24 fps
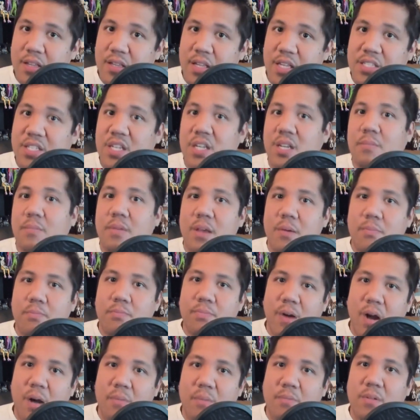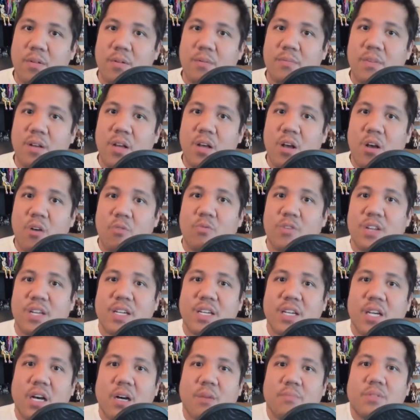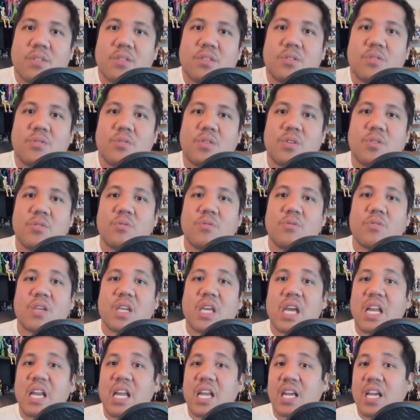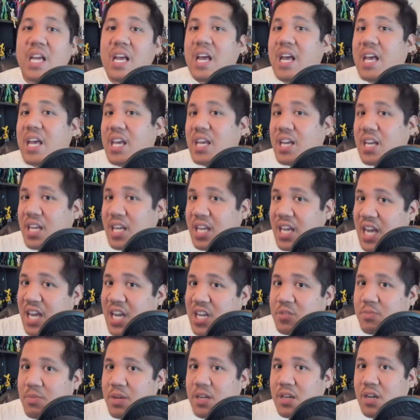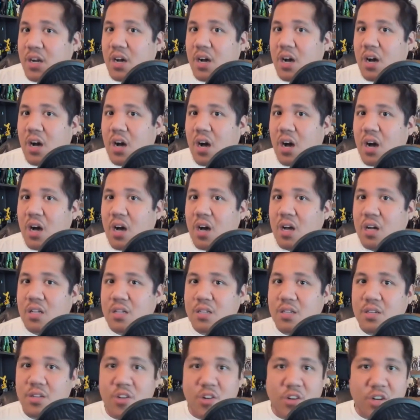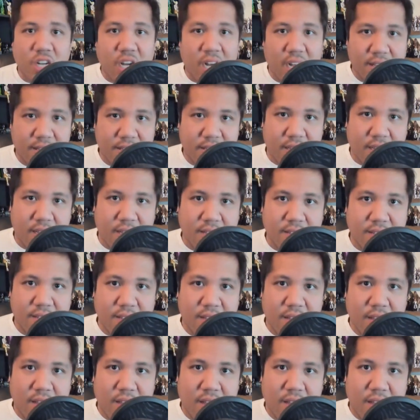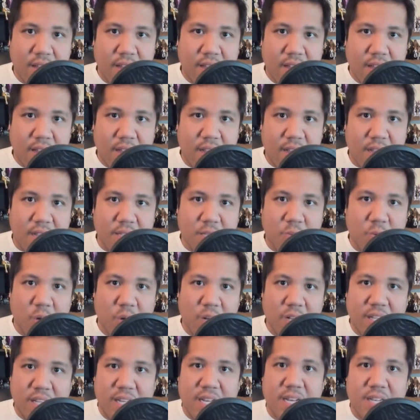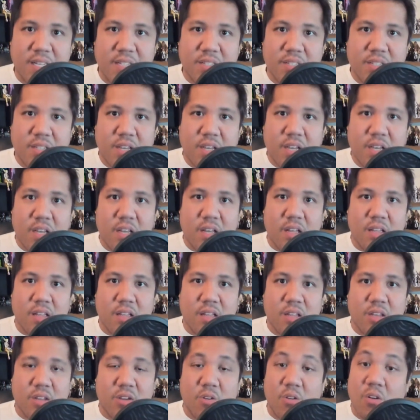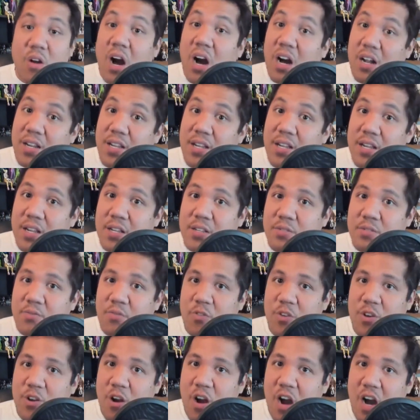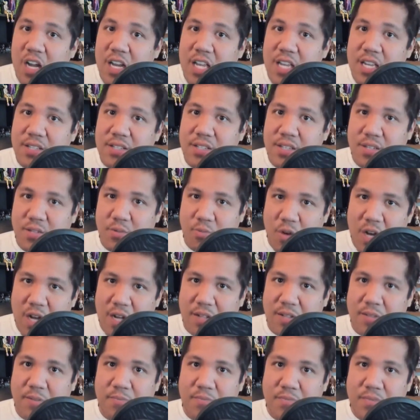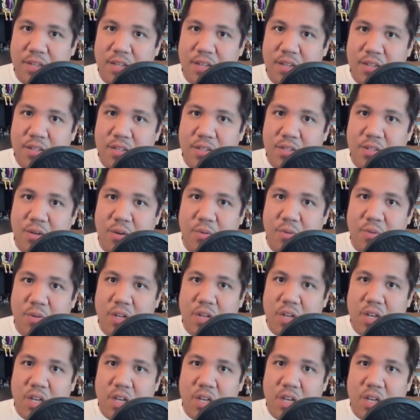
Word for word: That's going to be a problem when it comes to you getting engagement on your content, as well as your audience. It's for your audience as well. So